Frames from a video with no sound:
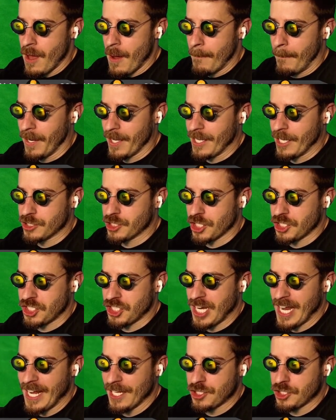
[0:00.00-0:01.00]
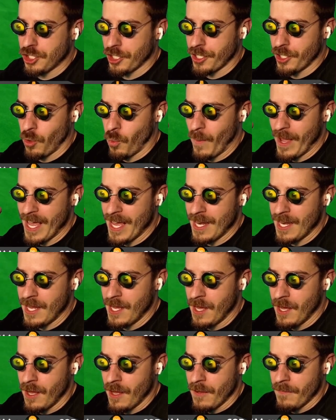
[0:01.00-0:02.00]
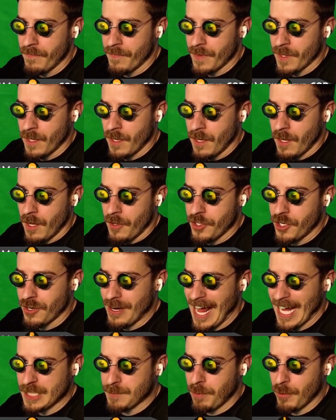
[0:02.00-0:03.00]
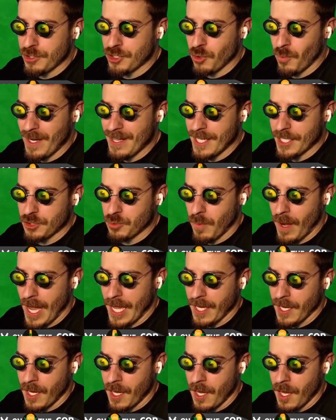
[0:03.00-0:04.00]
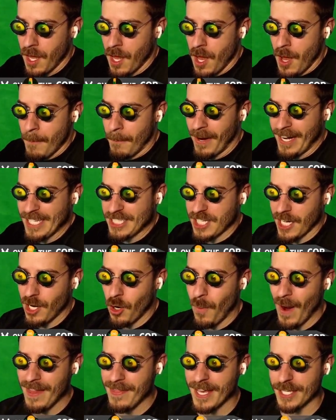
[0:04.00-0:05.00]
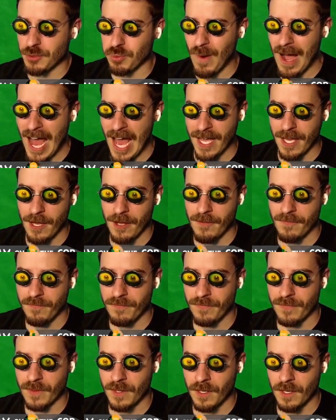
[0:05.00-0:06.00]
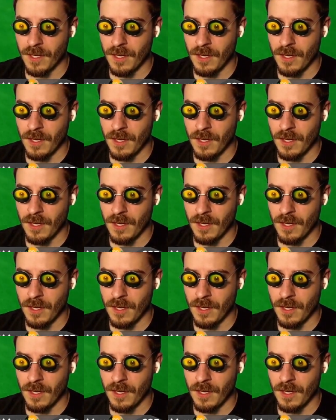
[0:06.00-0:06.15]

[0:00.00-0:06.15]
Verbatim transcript: but there's a chance you're gonna win. You're not supposed to win this way, but he's gonna win this way. Get the